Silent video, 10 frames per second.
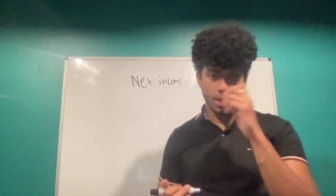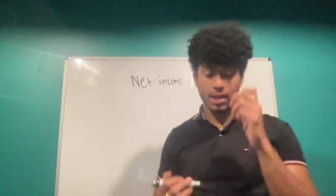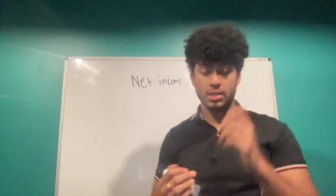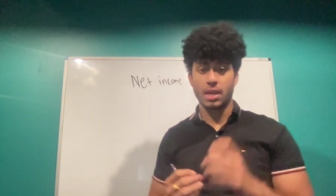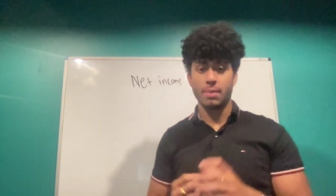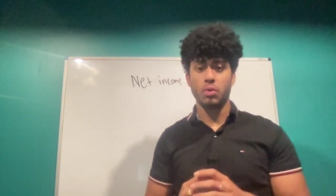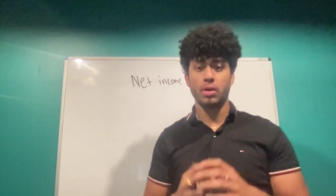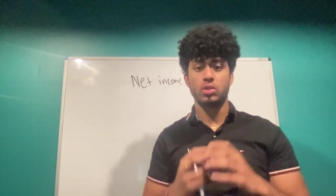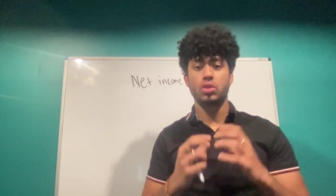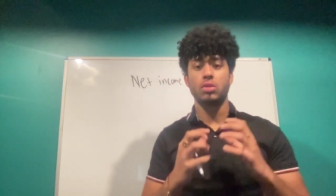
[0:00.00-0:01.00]
an example,
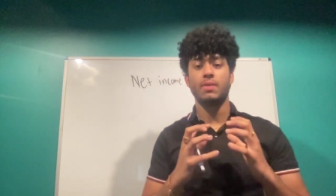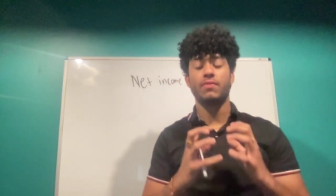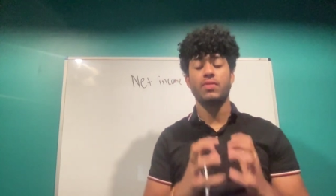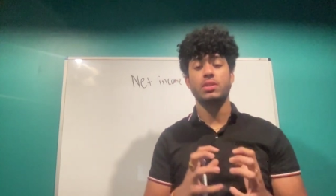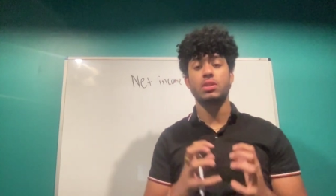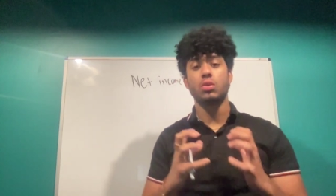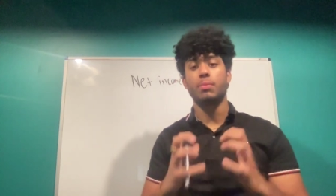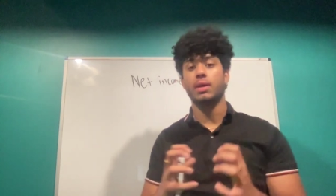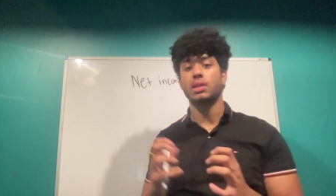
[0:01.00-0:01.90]
it should be physical money